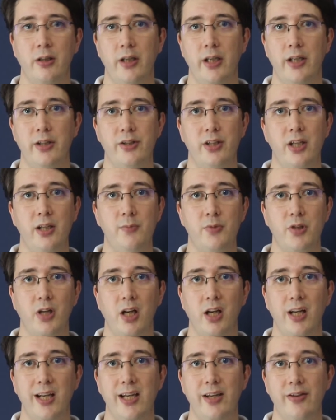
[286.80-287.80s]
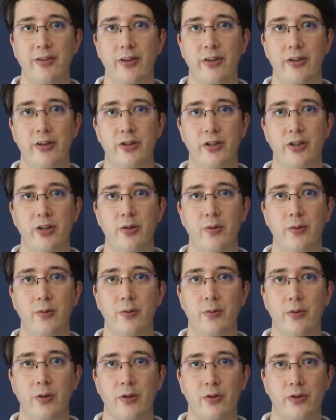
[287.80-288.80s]
It seems clear that the
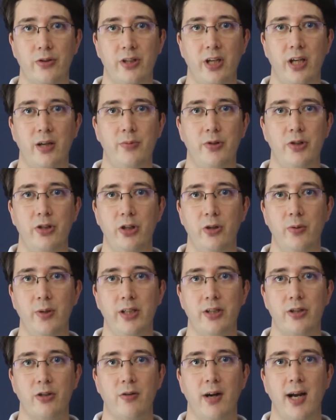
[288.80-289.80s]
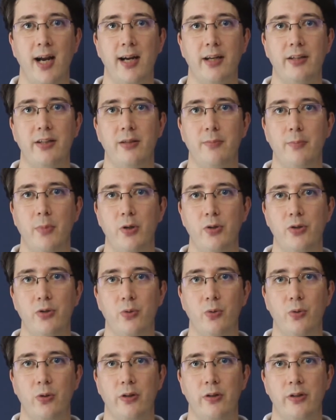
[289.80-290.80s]
two concepts do interact in most
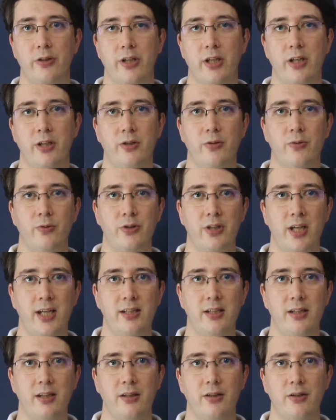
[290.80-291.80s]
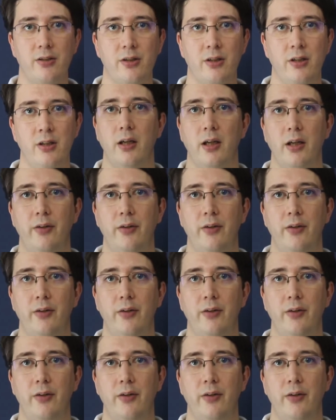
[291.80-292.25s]
organisational settings.